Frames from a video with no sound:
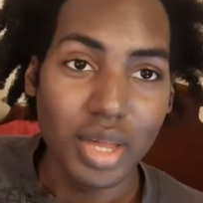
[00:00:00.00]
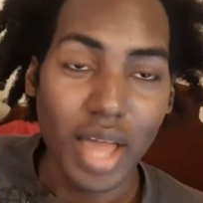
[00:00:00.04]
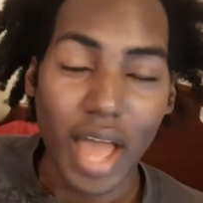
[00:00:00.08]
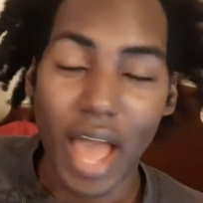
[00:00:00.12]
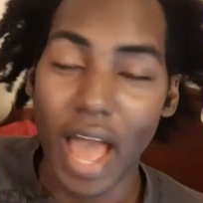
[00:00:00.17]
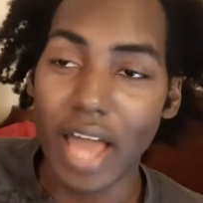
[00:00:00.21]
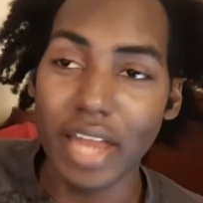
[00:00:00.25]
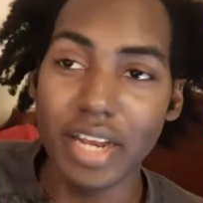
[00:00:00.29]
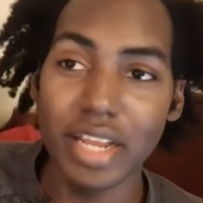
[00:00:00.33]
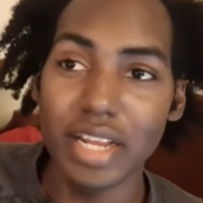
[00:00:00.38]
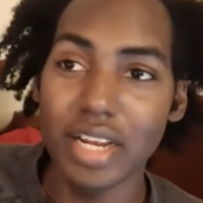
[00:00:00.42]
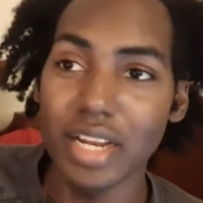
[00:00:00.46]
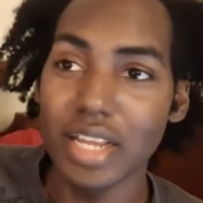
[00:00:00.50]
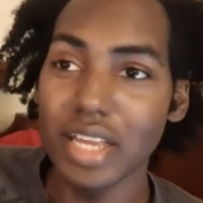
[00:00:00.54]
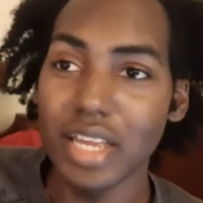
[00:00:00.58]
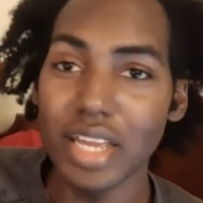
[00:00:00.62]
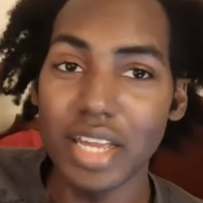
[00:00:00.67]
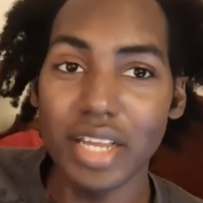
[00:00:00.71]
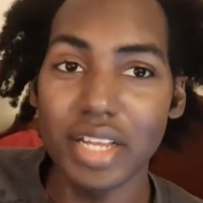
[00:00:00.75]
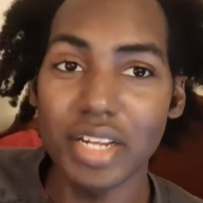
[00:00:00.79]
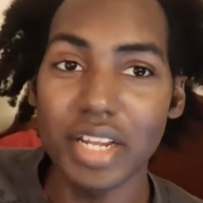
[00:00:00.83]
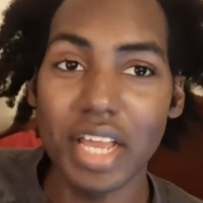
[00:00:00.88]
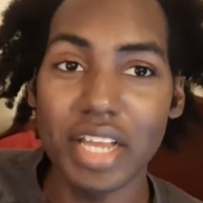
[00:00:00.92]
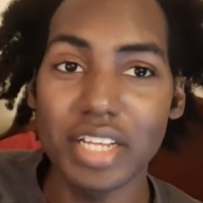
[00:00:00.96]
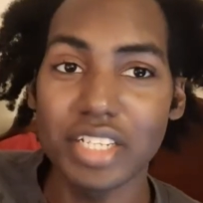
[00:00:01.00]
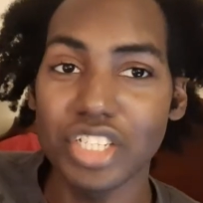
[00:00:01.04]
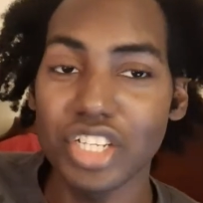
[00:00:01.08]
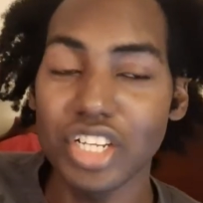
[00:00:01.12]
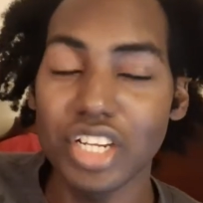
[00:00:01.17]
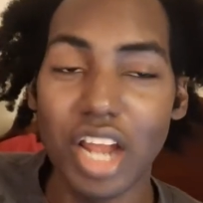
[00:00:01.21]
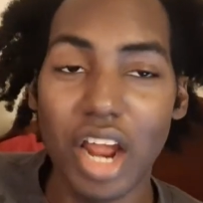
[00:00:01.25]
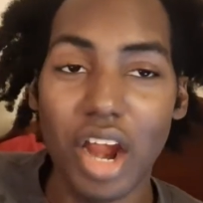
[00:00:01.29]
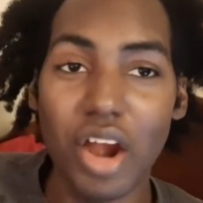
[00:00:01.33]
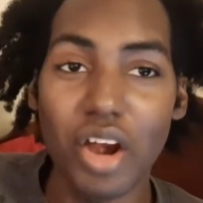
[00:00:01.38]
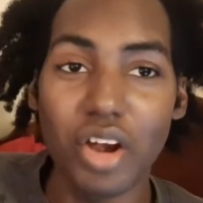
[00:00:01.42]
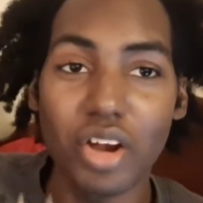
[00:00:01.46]
I didn't hear that
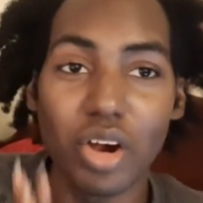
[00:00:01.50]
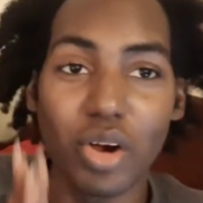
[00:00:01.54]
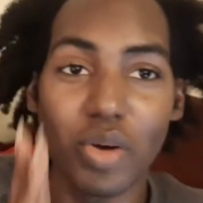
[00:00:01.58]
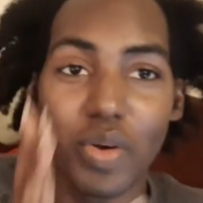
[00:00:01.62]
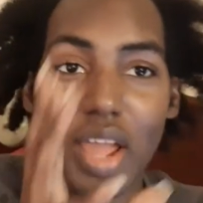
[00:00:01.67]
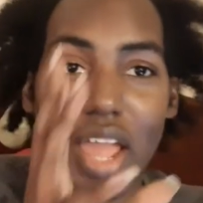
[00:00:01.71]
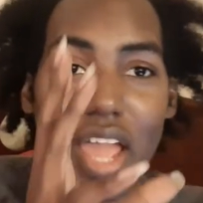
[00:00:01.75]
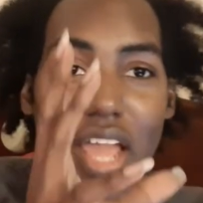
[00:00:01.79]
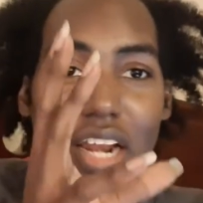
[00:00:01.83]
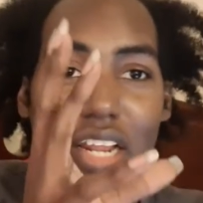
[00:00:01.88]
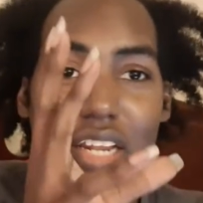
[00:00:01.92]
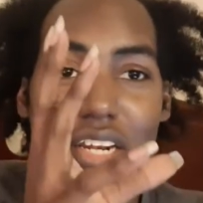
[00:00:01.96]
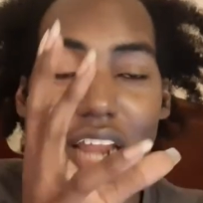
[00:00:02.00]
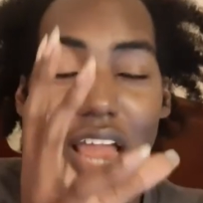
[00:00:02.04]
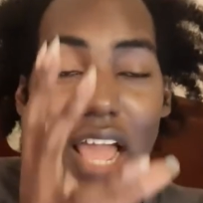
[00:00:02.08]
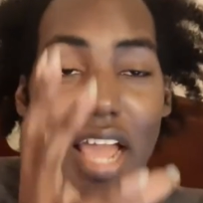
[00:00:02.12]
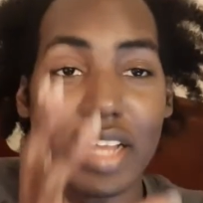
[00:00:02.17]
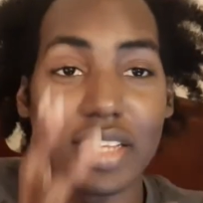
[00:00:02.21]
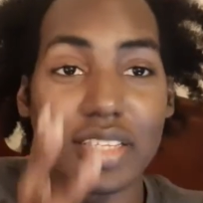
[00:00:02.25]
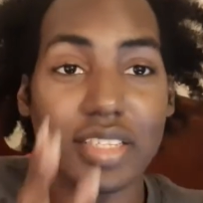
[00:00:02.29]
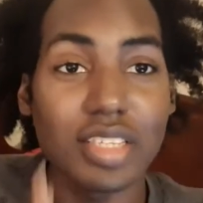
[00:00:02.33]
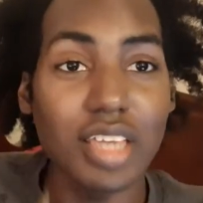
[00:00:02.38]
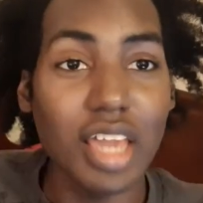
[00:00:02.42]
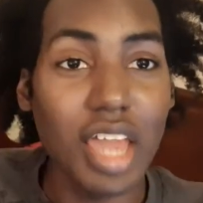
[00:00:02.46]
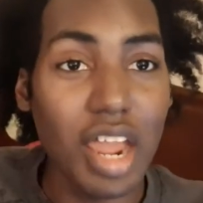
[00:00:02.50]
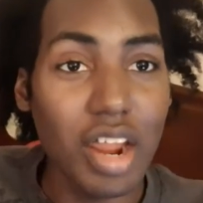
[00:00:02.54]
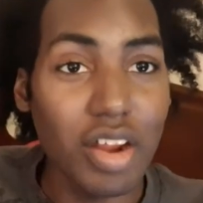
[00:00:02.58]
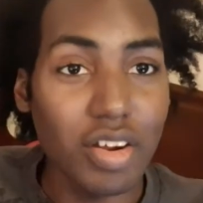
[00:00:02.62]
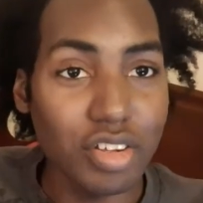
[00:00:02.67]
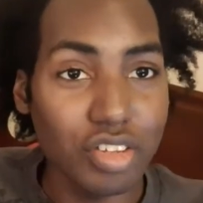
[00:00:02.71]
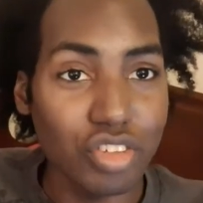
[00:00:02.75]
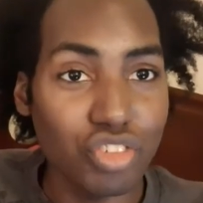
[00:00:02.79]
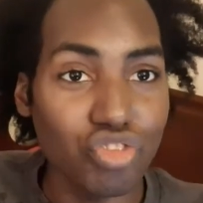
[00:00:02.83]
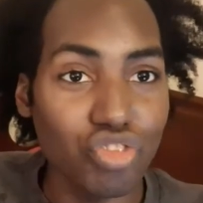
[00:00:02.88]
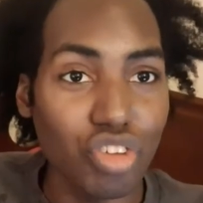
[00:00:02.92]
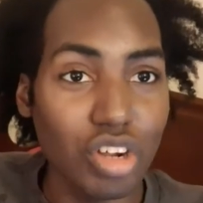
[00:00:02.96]
she darn gone had a nice
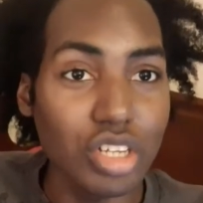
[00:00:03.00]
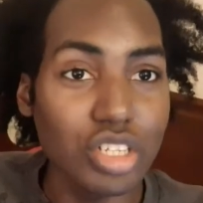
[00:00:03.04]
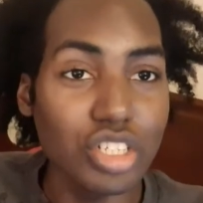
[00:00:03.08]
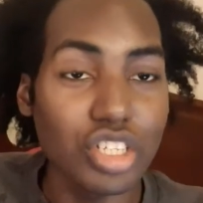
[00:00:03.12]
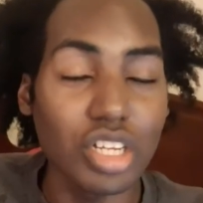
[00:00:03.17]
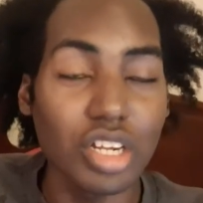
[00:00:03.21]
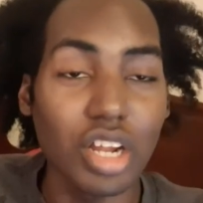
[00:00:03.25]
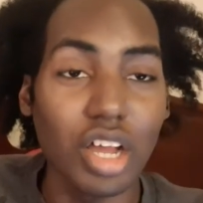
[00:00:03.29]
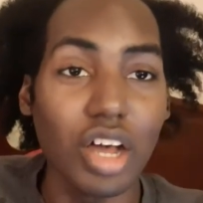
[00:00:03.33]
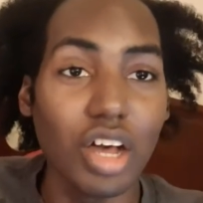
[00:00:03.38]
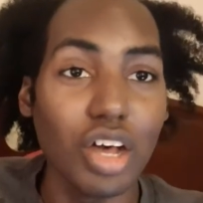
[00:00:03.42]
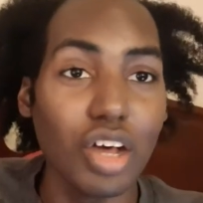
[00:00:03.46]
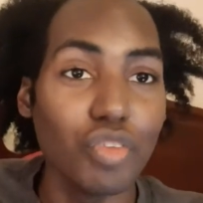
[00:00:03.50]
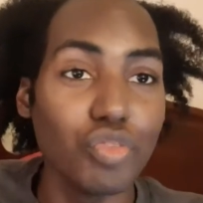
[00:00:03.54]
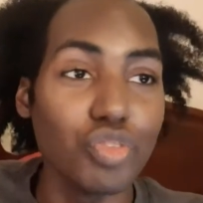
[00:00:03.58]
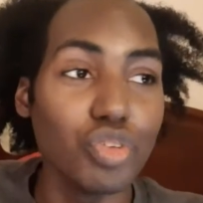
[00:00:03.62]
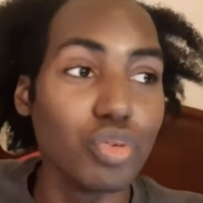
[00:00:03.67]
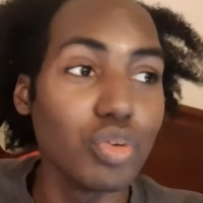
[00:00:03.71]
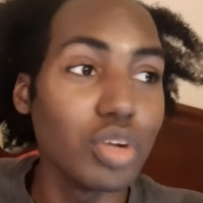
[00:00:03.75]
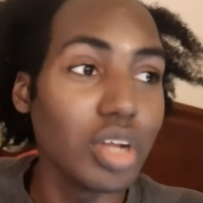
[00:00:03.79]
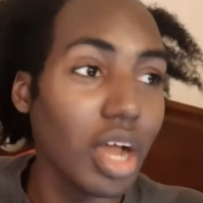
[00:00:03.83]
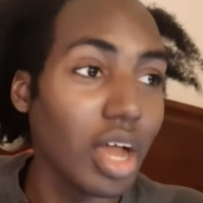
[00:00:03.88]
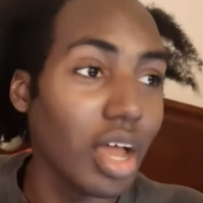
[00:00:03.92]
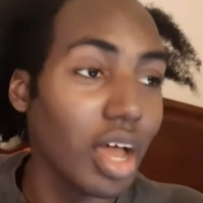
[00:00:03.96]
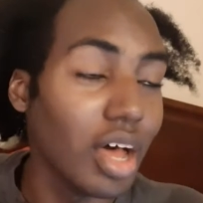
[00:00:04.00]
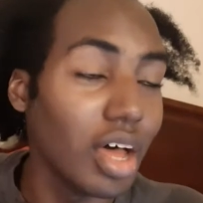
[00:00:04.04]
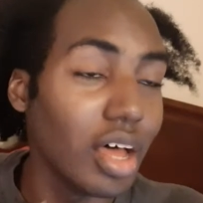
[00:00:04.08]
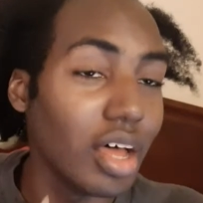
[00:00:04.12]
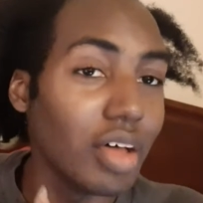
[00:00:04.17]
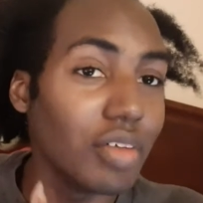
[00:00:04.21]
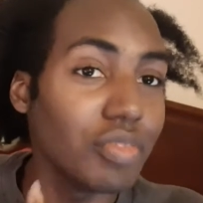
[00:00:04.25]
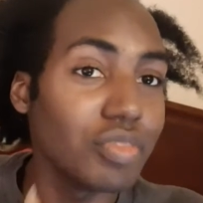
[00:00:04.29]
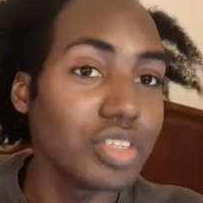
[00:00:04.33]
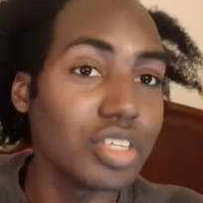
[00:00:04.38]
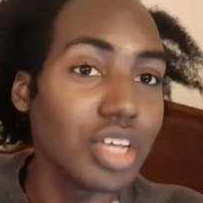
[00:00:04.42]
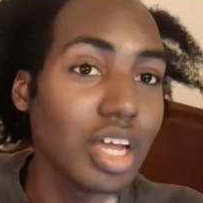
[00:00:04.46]
care instruction of you
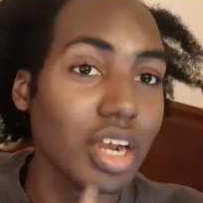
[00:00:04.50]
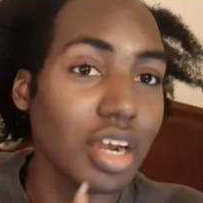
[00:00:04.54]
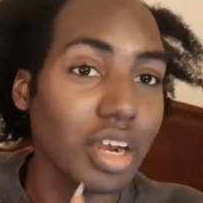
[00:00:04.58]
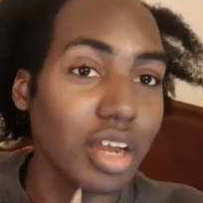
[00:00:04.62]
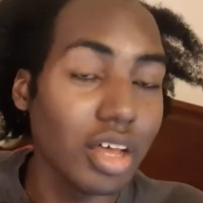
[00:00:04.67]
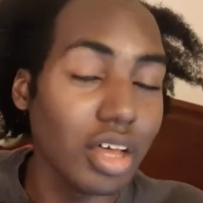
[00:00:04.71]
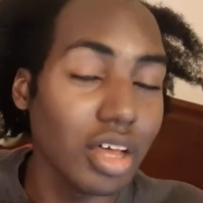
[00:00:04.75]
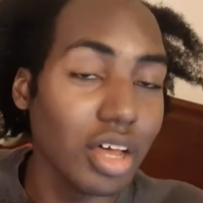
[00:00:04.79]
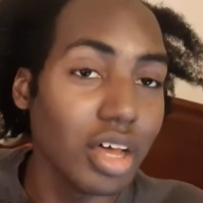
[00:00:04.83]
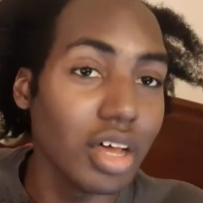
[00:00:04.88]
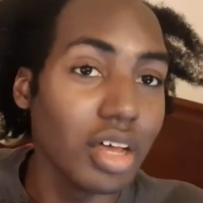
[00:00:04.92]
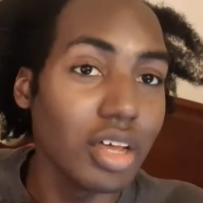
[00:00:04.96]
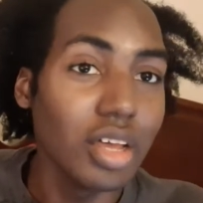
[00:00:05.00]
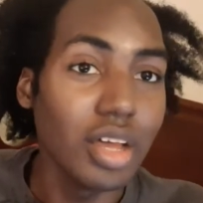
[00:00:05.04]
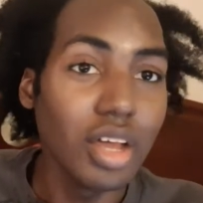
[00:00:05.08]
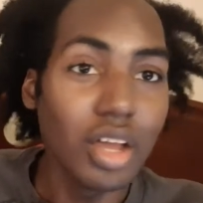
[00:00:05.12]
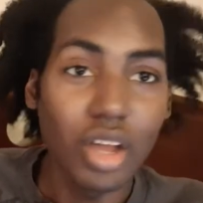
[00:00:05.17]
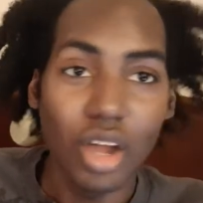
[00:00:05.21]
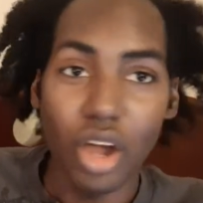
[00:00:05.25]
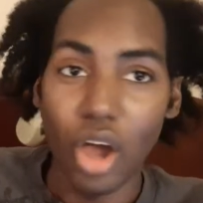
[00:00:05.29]
telling her,